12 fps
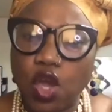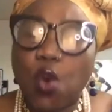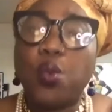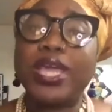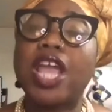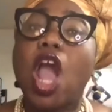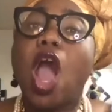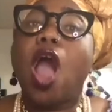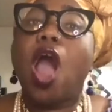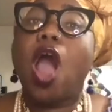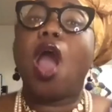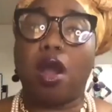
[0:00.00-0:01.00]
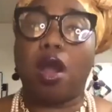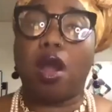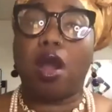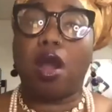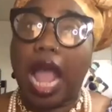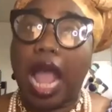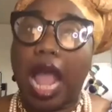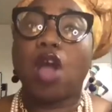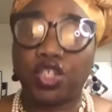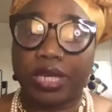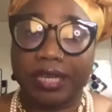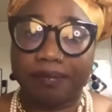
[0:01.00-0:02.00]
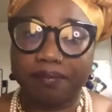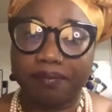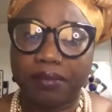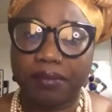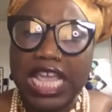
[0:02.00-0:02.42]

We are our history.